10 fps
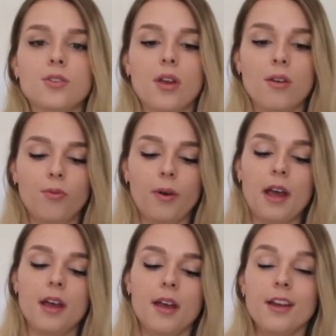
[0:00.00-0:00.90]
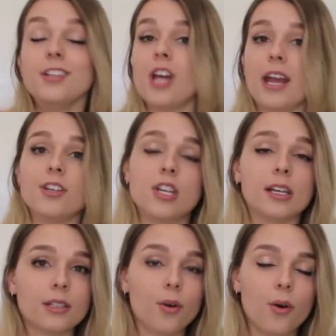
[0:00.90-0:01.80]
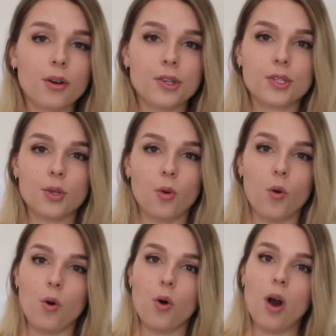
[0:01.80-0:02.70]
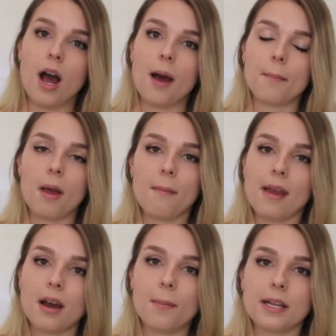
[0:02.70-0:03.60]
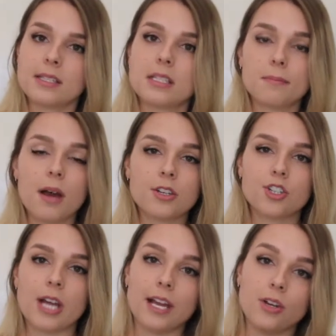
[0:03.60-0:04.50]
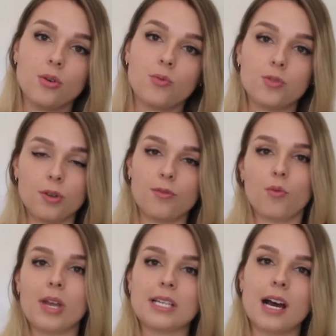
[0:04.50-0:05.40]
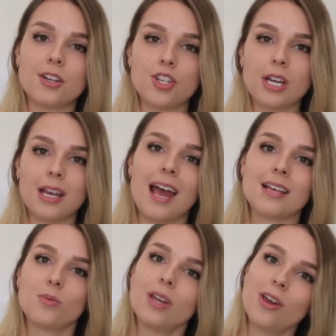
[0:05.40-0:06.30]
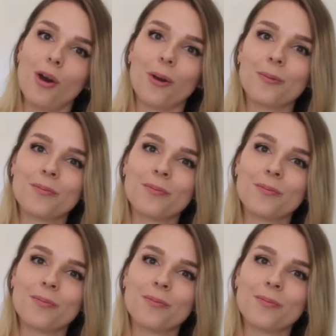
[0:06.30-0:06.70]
So if we're changing looks or my makeup gets smudged, I can do sort of retouching as we go.